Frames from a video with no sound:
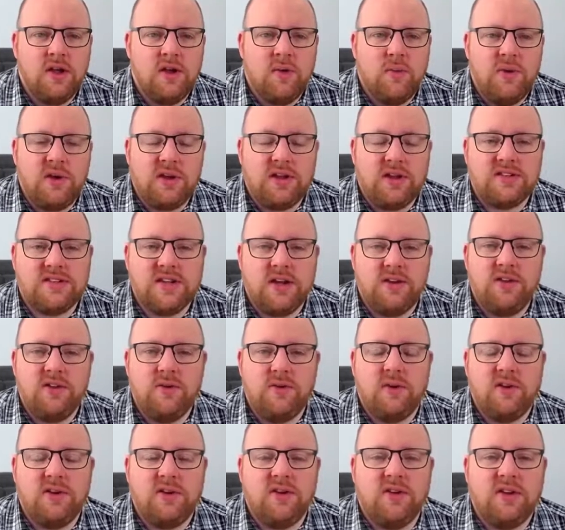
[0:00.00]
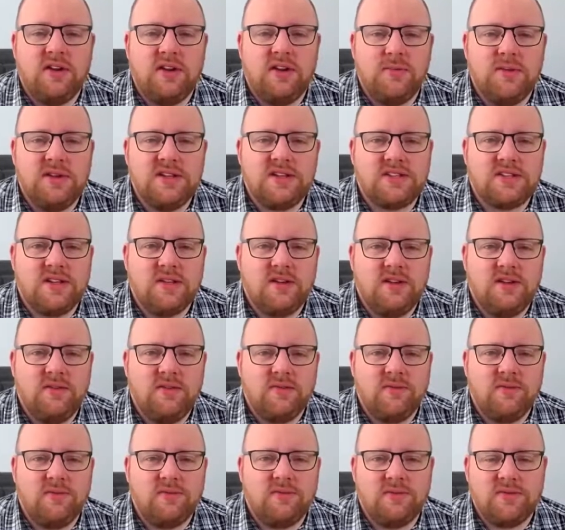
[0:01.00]
We can tell you what your limits are
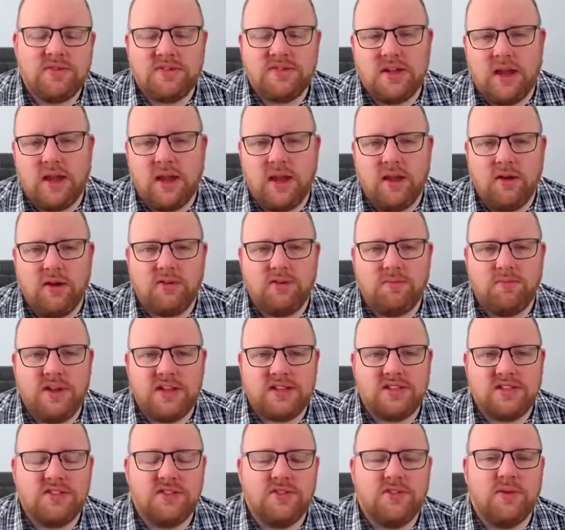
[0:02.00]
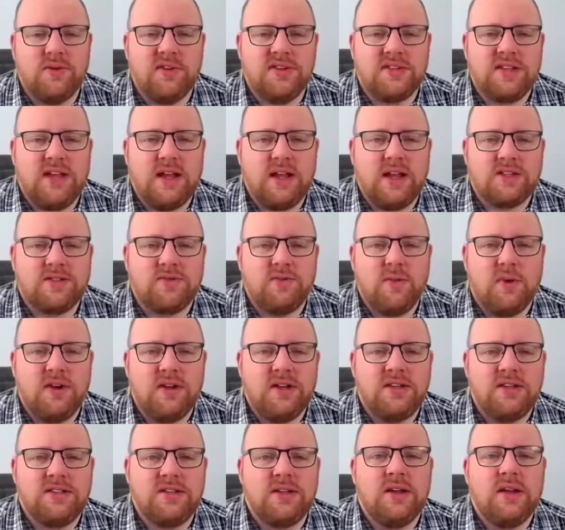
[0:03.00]
and how best to do it
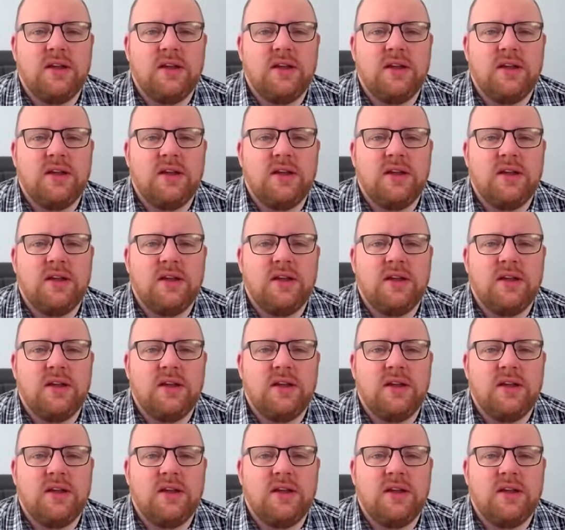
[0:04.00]
tax-wise,